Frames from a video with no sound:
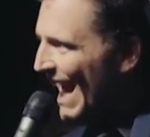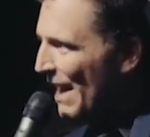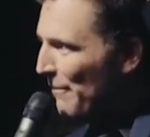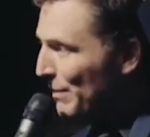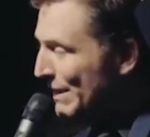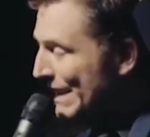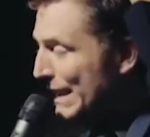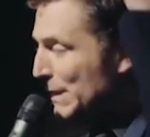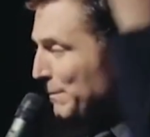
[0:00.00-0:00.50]

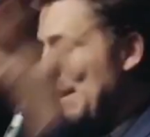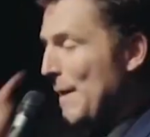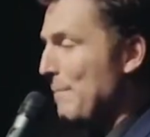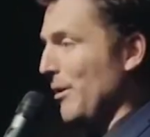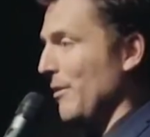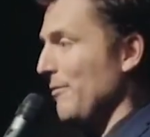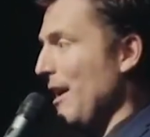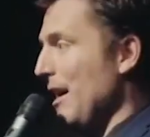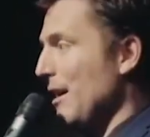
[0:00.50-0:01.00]
But these
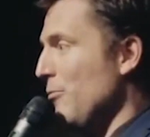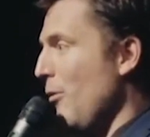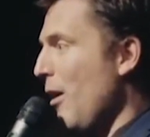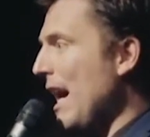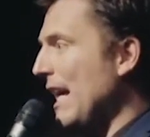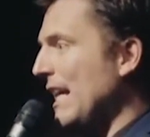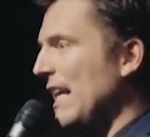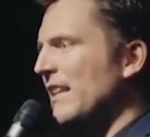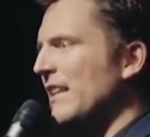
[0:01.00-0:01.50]
people are very
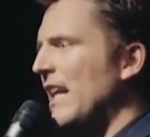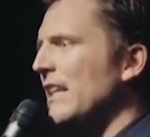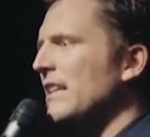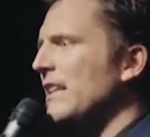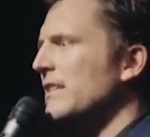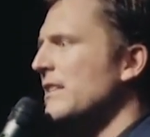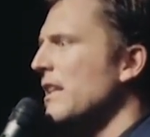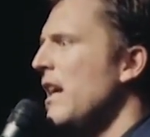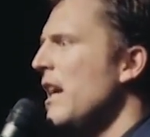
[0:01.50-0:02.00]
white, and then
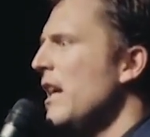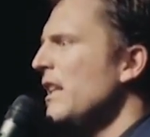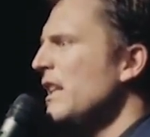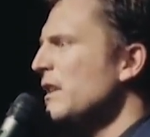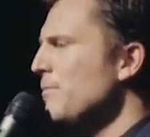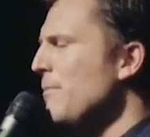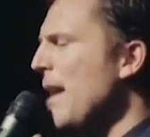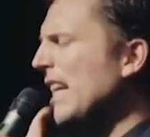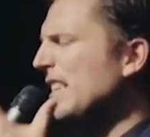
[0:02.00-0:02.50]
these, these
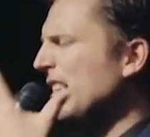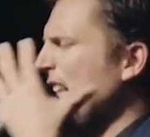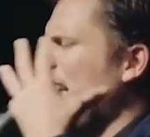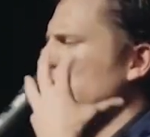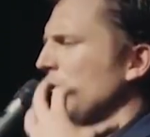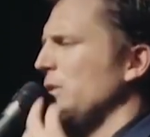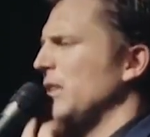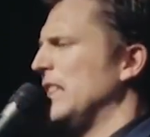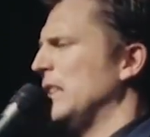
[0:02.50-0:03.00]

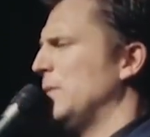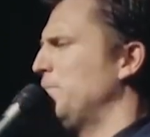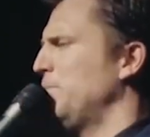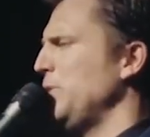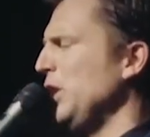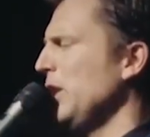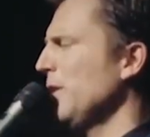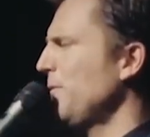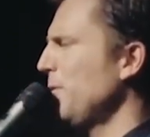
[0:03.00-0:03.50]
Mexicans with this
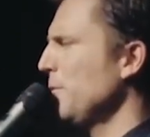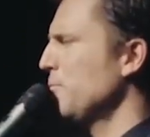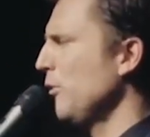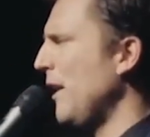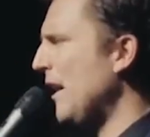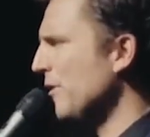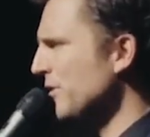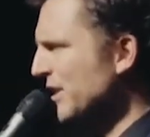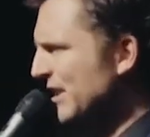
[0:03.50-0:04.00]
beautiful
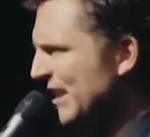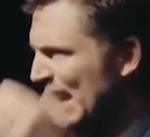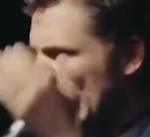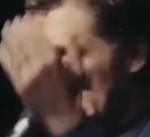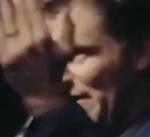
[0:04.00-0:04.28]
brown skin